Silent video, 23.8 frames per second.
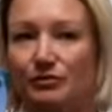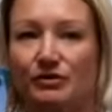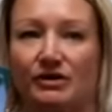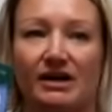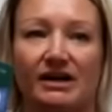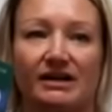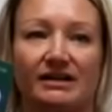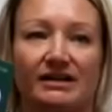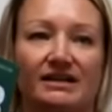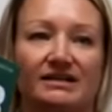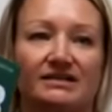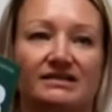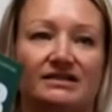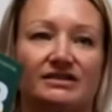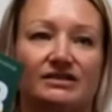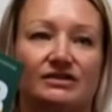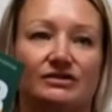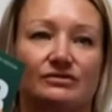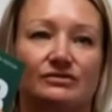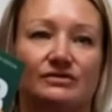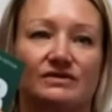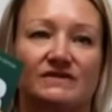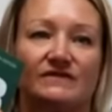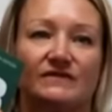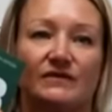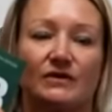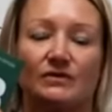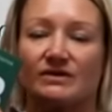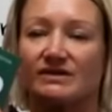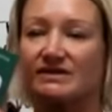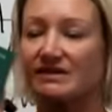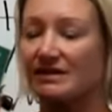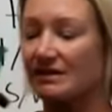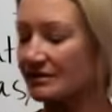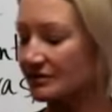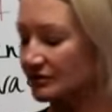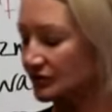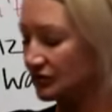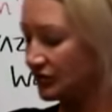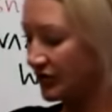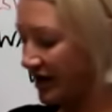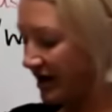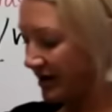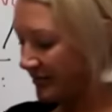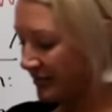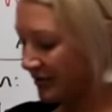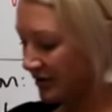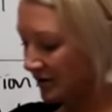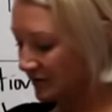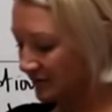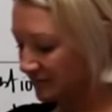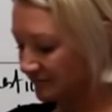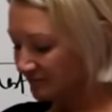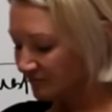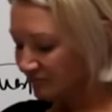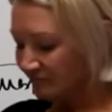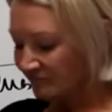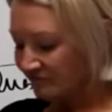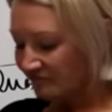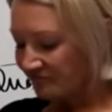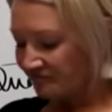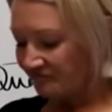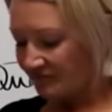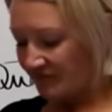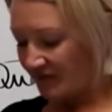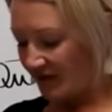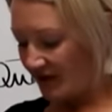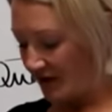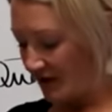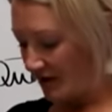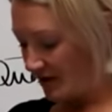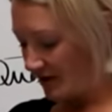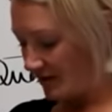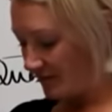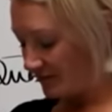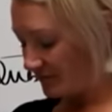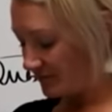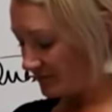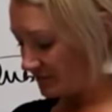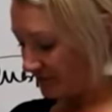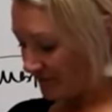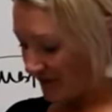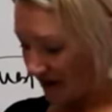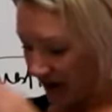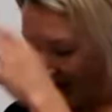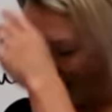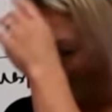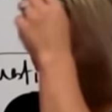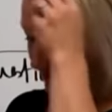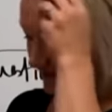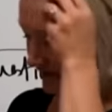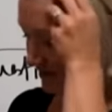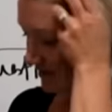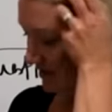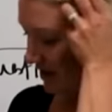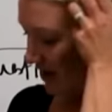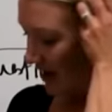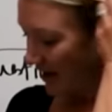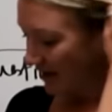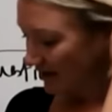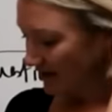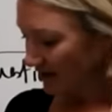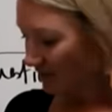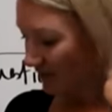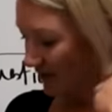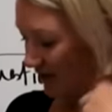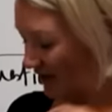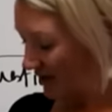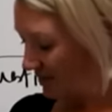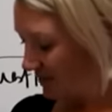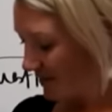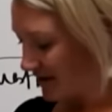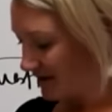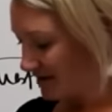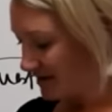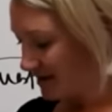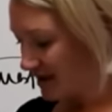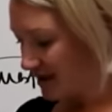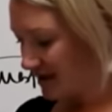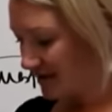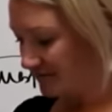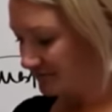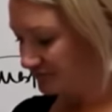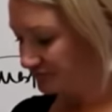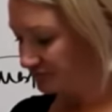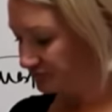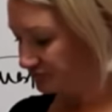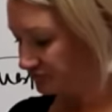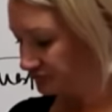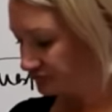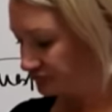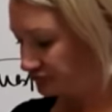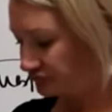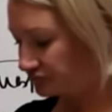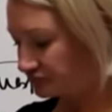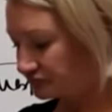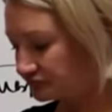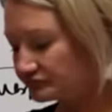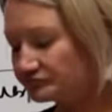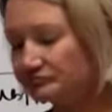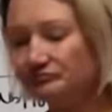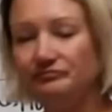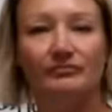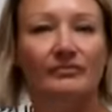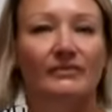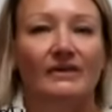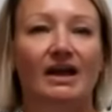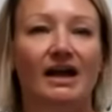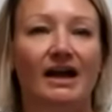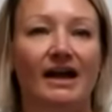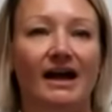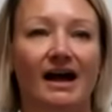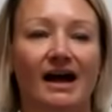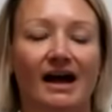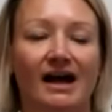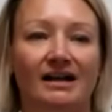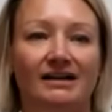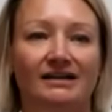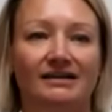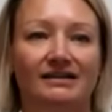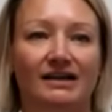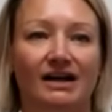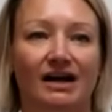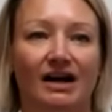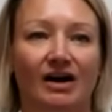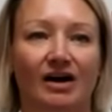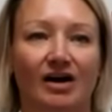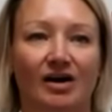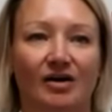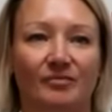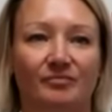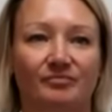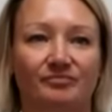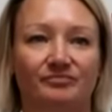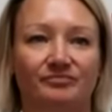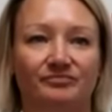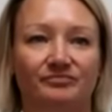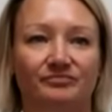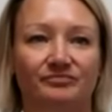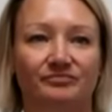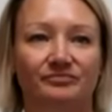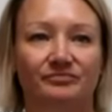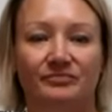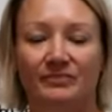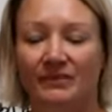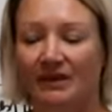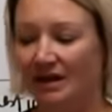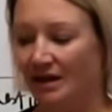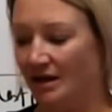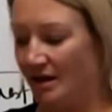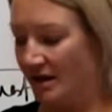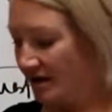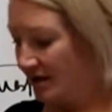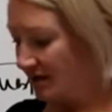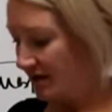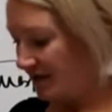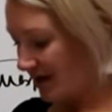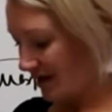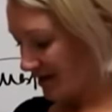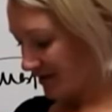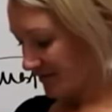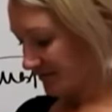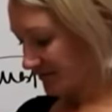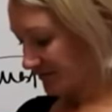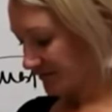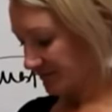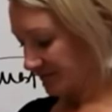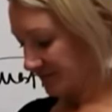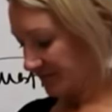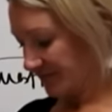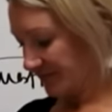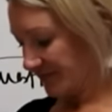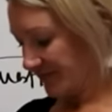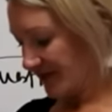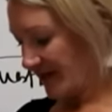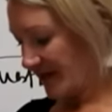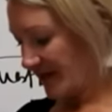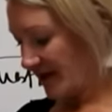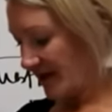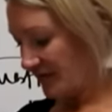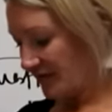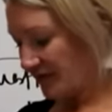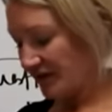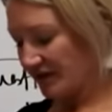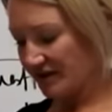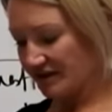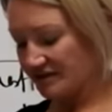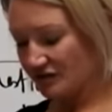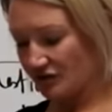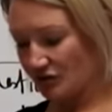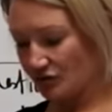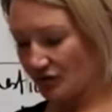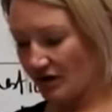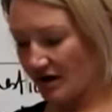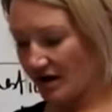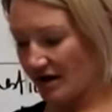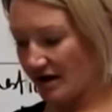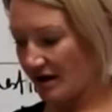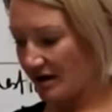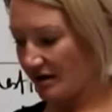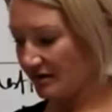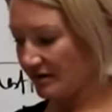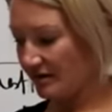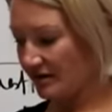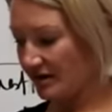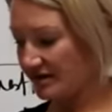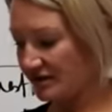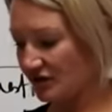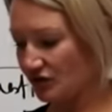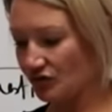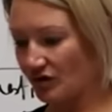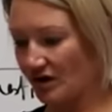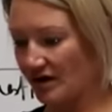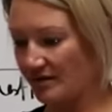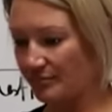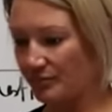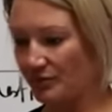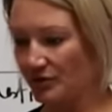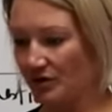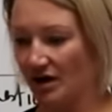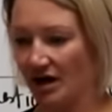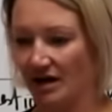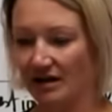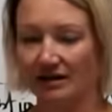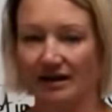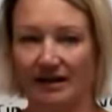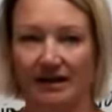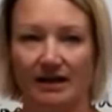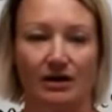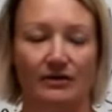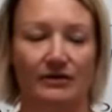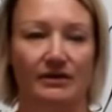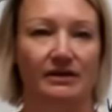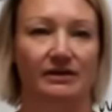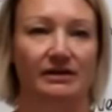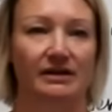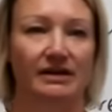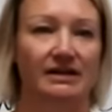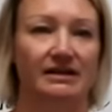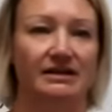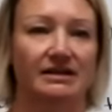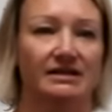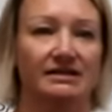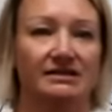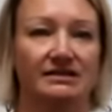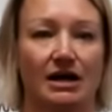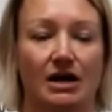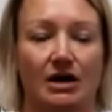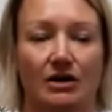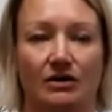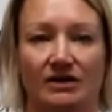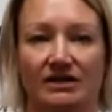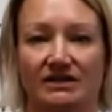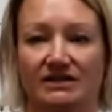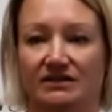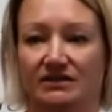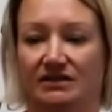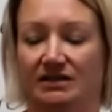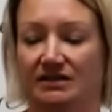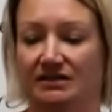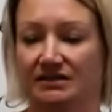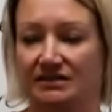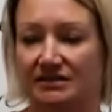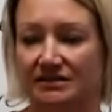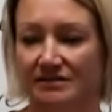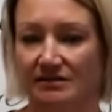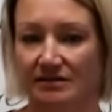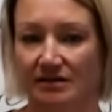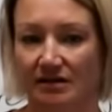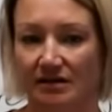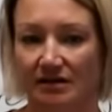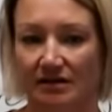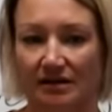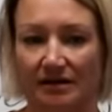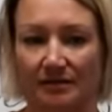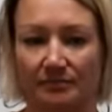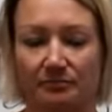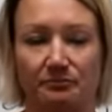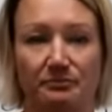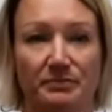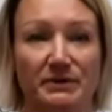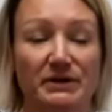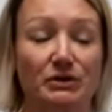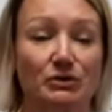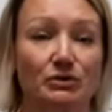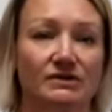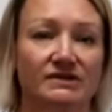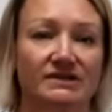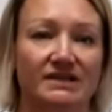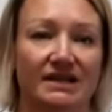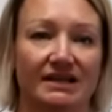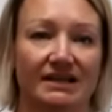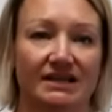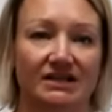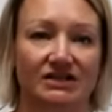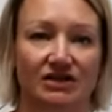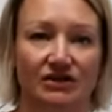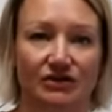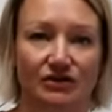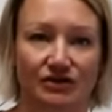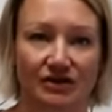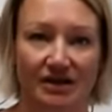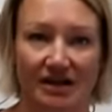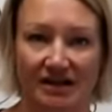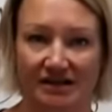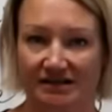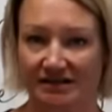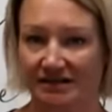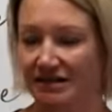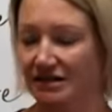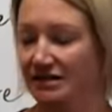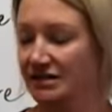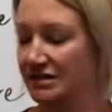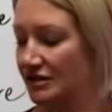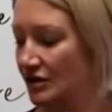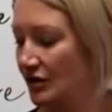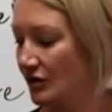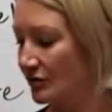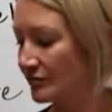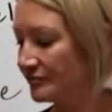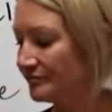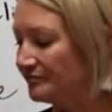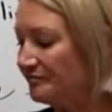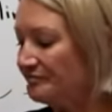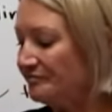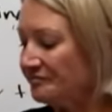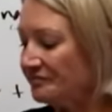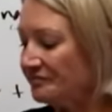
book I like to use, Focus on Grammar. Um, I highly recommend it. And um, yeah, I, I think it's a great it's a great book. I like how they lay things out. It's it's it, it builds on each other nicely. So